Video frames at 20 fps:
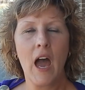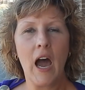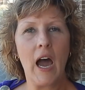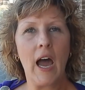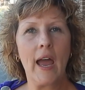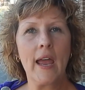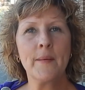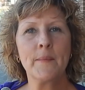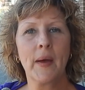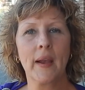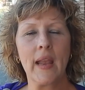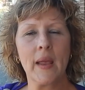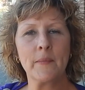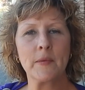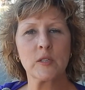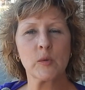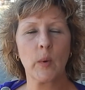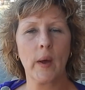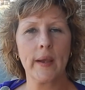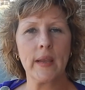Hi, my
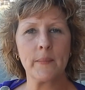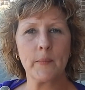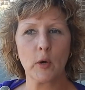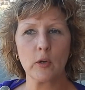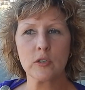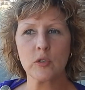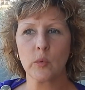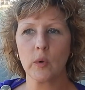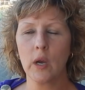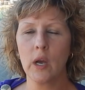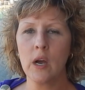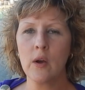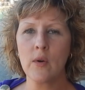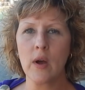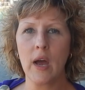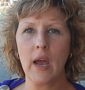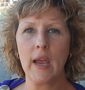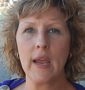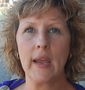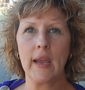name is Wende
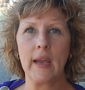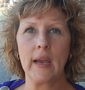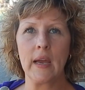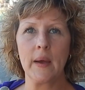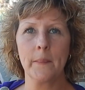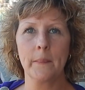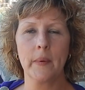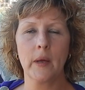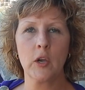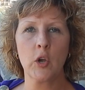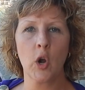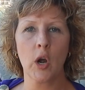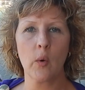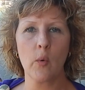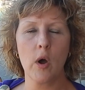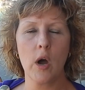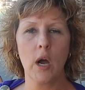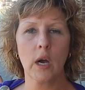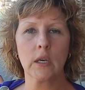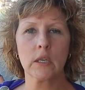Mersereau. I am
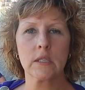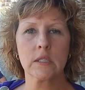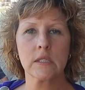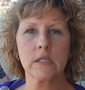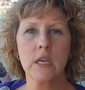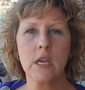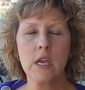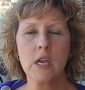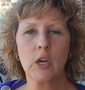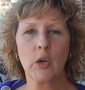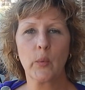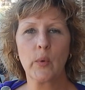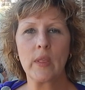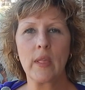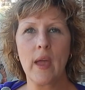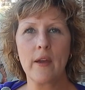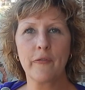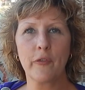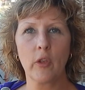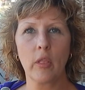Norwalk's
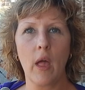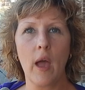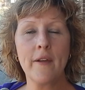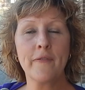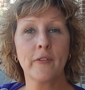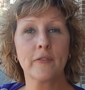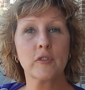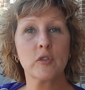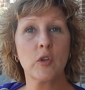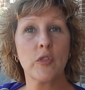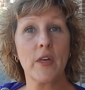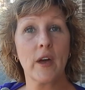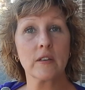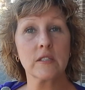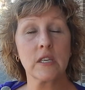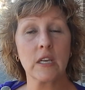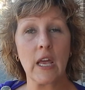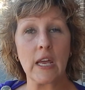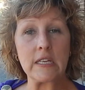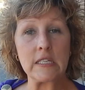Relay for Life of
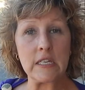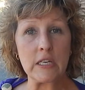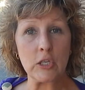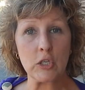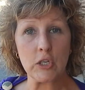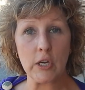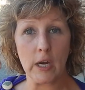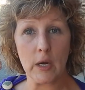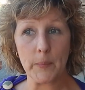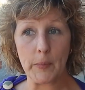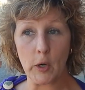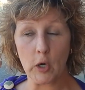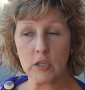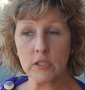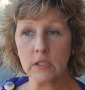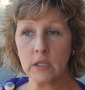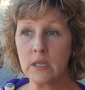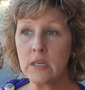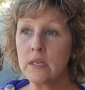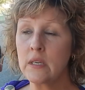2019
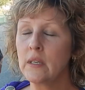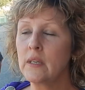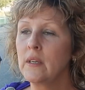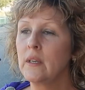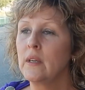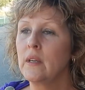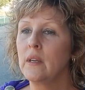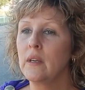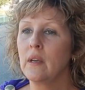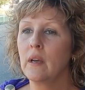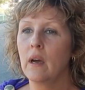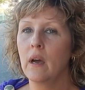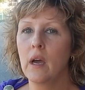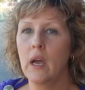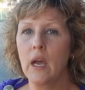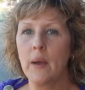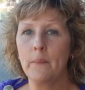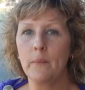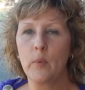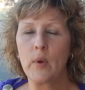chairperson.
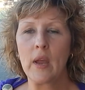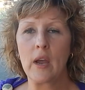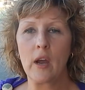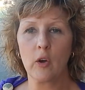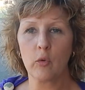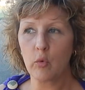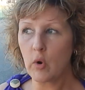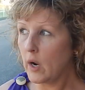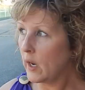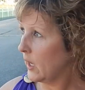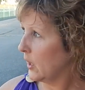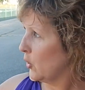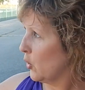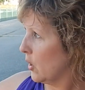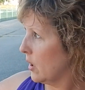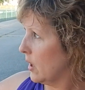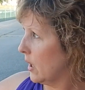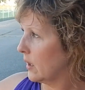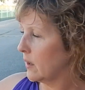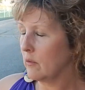Um, we are running
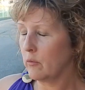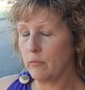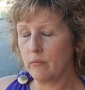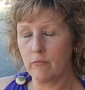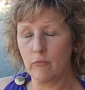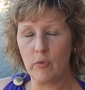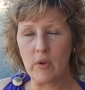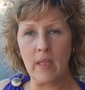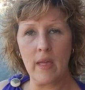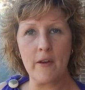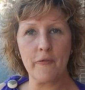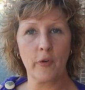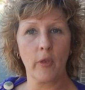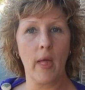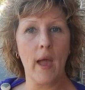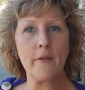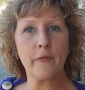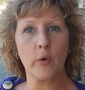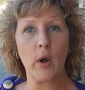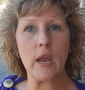Norwalk Relay for
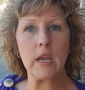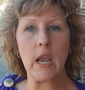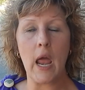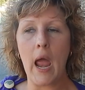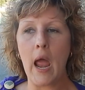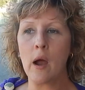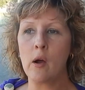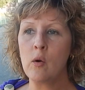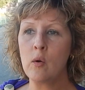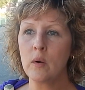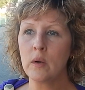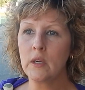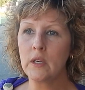Life right now.